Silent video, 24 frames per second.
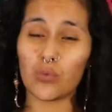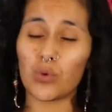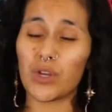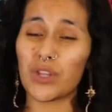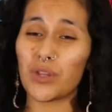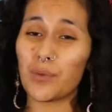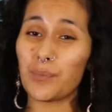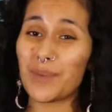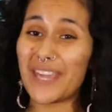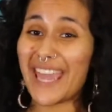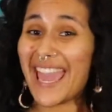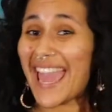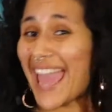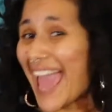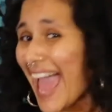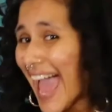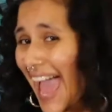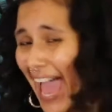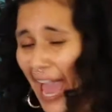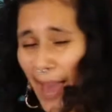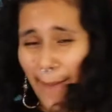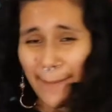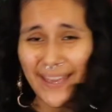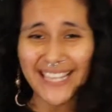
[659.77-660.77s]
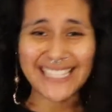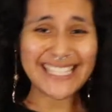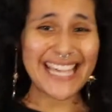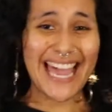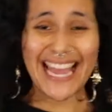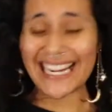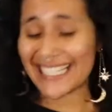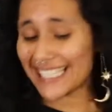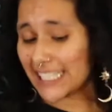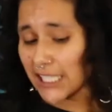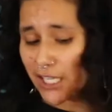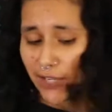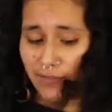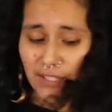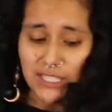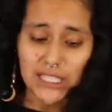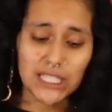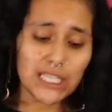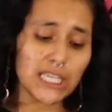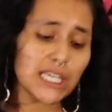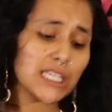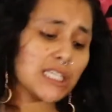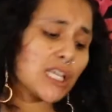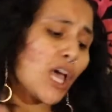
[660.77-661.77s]
whether it be habits,
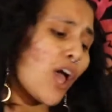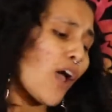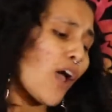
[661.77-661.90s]
activities,